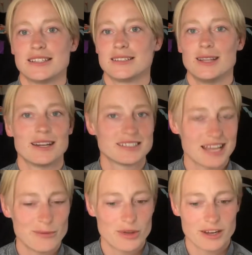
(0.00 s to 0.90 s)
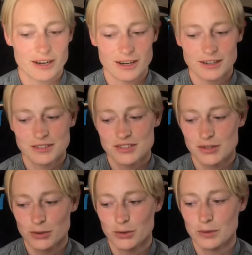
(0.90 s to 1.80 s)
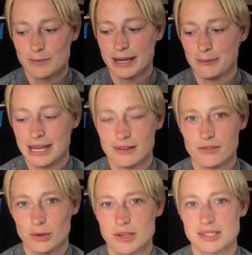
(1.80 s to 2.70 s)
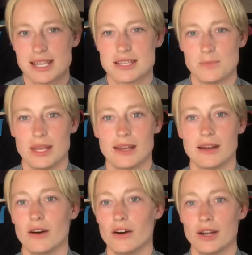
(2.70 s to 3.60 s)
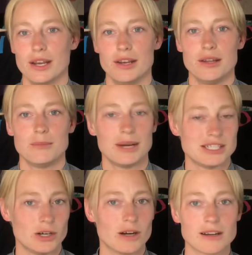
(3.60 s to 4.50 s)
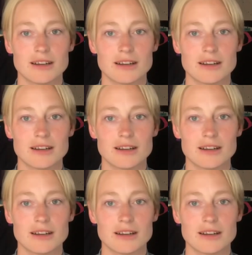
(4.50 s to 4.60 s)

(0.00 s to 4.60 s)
a lot of time with her. So my main focus has been on my dog,